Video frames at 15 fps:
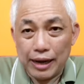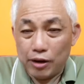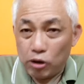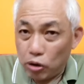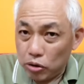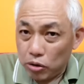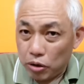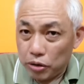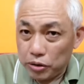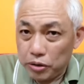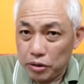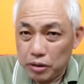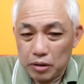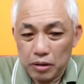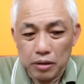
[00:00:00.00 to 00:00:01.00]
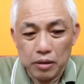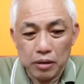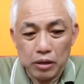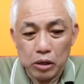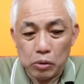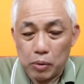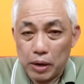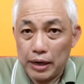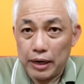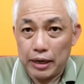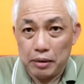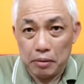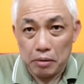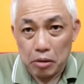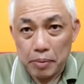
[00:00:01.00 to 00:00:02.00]
At all costs. You want
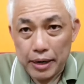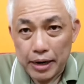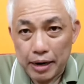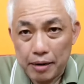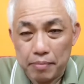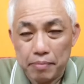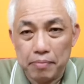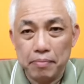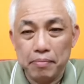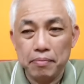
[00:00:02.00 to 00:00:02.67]
it to be done.